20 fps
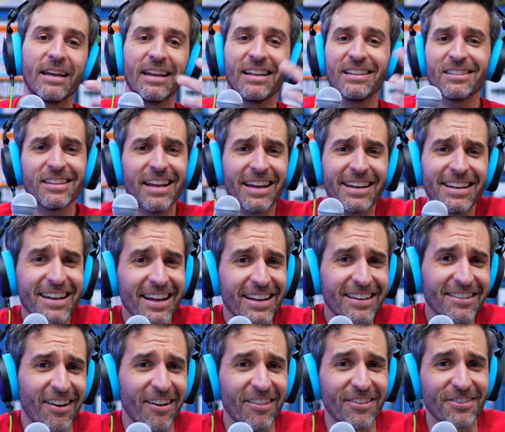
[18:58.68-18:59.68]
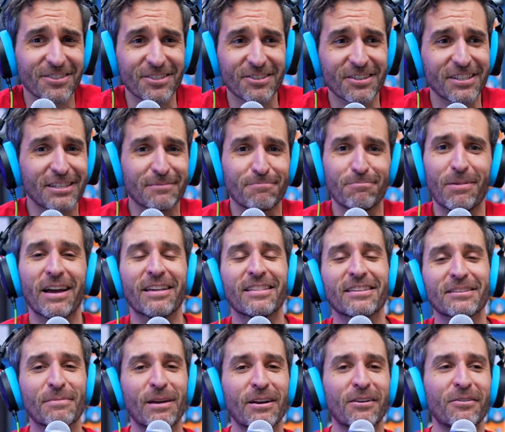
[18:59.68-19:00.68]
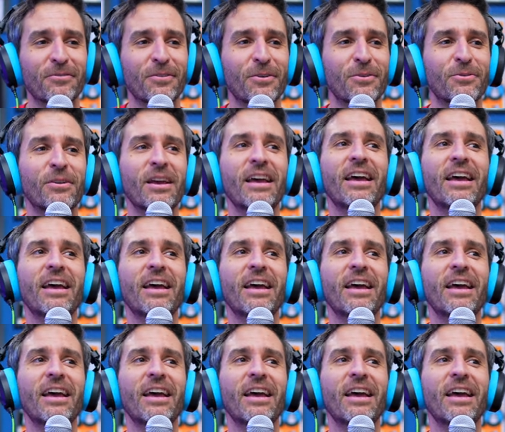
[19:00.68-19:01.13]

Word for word: And it's $99. You can just buy this microphone